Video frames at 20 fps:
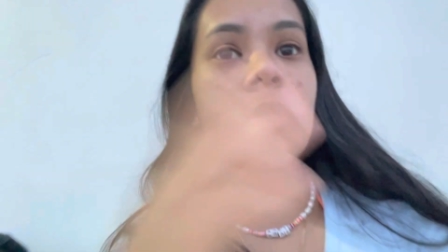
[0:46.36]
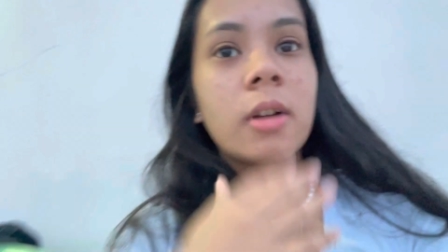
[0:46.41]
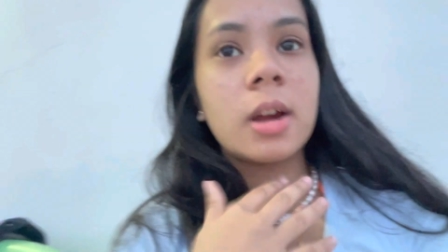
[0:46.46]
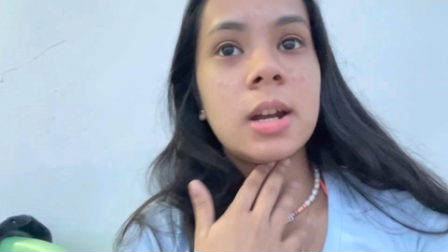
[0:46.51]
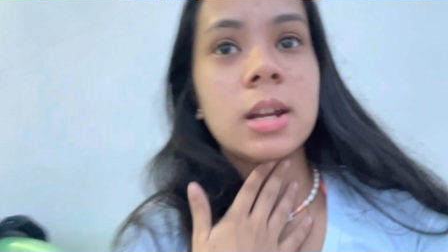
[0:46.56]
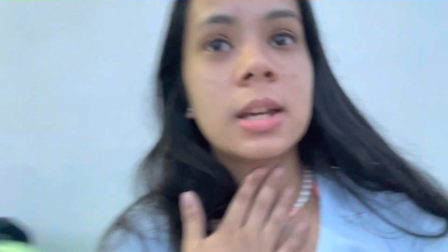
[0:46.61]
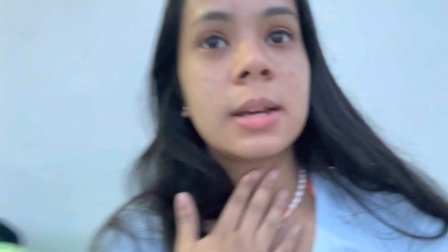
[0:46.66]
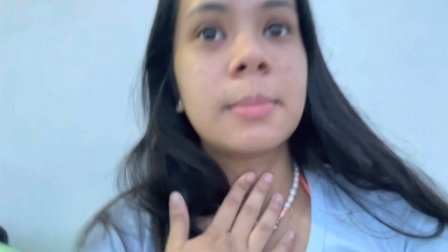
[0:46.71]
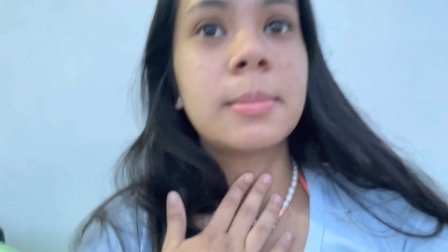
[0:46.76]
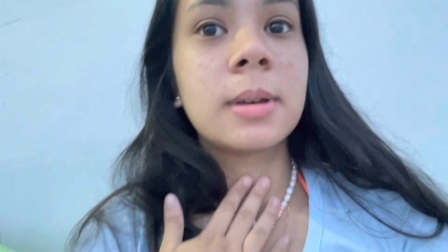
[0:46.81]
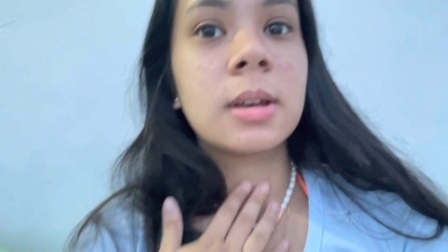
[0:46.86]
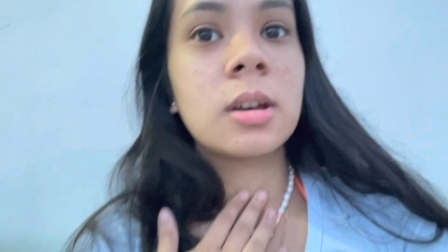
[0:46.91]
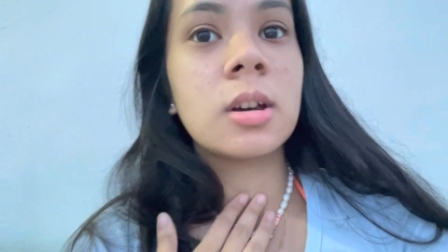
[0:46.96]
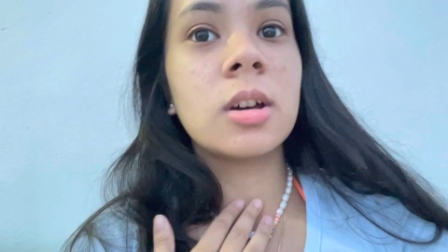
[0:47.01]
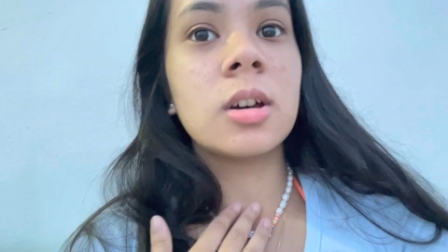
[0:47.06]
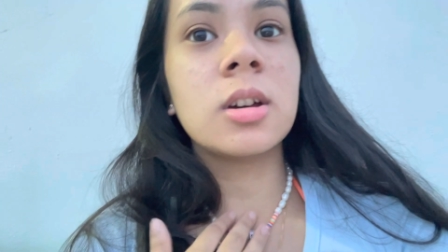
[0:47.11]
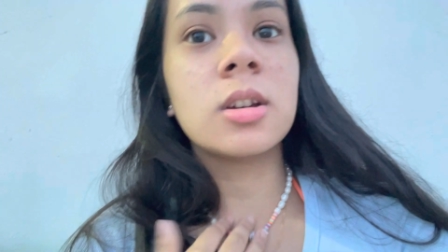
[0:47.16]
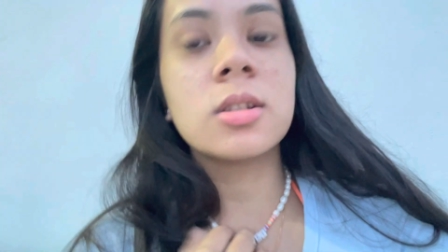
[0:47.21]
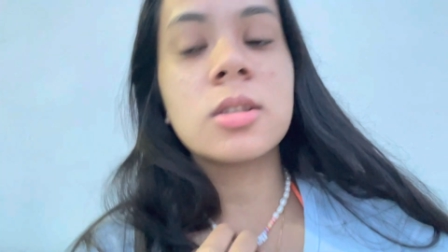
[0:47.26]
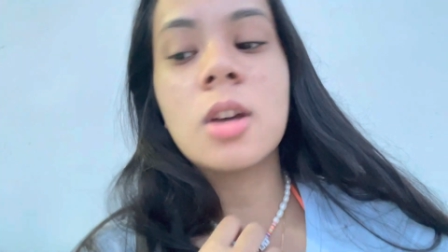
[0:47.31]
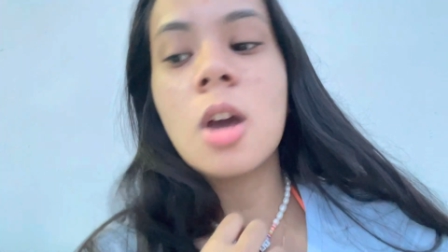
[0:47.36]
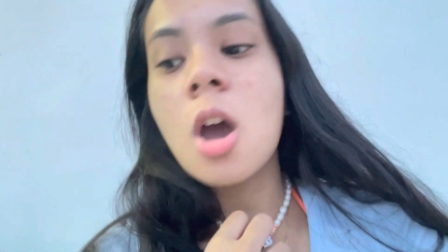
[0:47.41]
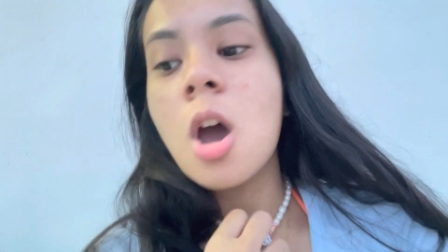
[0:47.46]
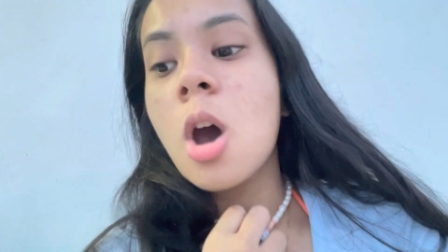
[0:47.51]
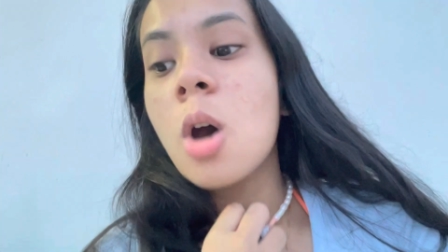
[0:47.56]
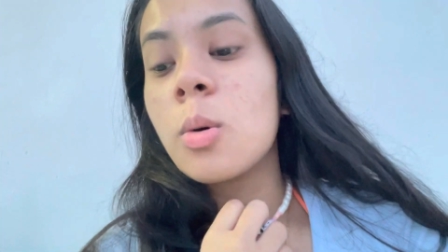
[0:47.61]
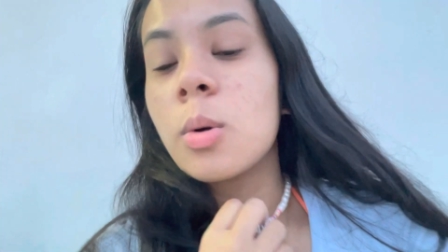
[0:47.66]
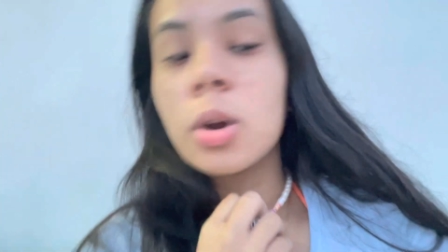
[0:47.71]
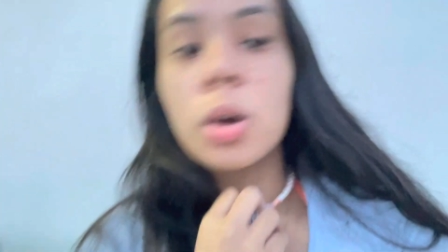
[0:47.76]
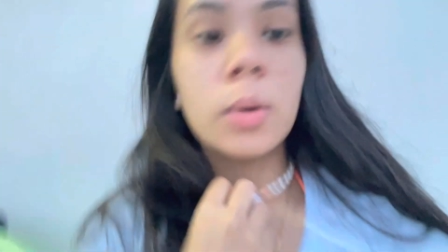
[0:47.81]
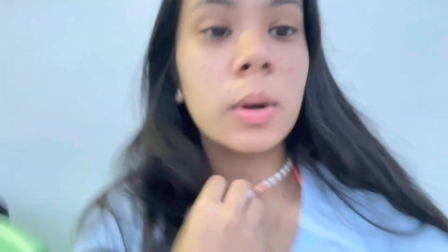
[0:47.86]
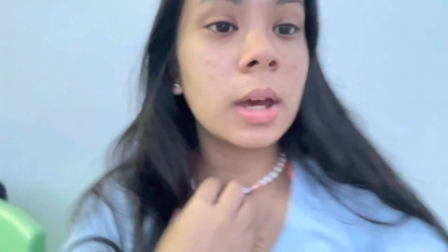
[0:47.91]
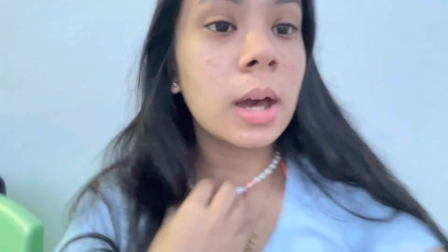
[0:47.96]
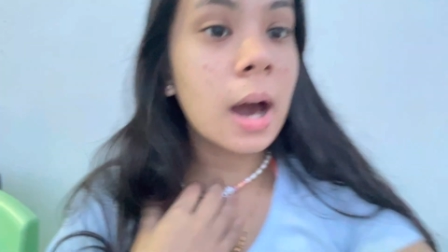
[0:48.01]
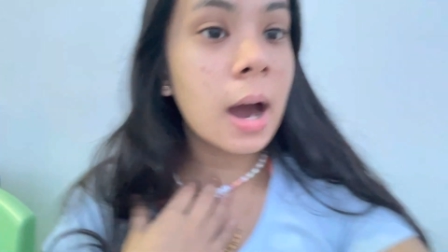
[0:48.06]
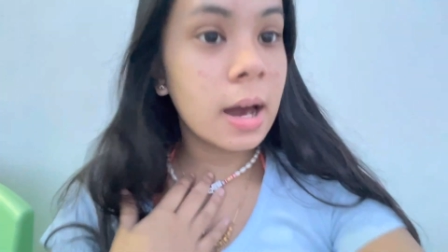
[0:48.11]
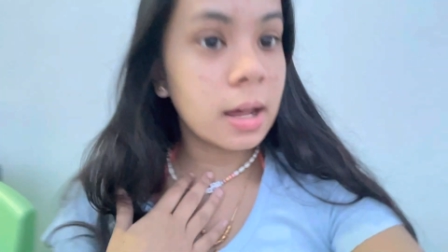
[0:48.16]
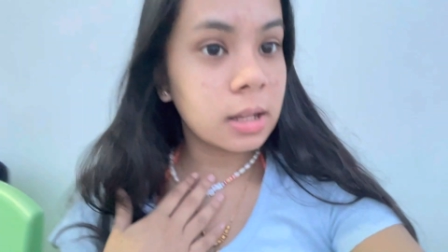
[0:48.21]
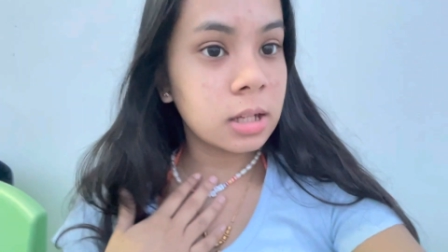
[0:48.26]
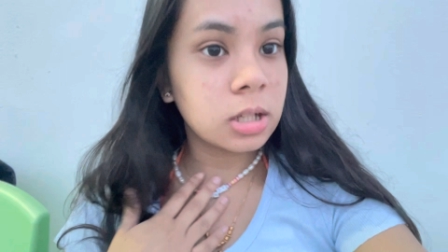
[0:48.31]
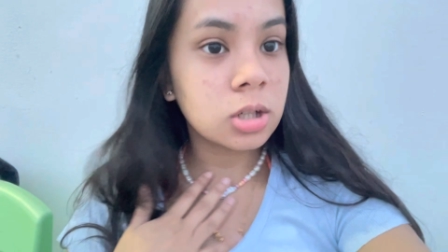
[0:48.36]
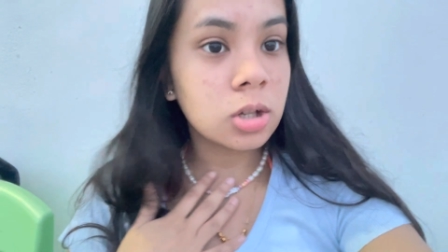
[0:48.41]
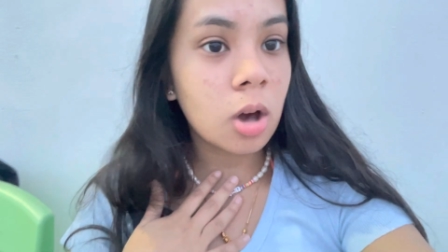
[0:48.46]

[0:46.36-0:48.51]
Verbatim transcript: ready because we're going island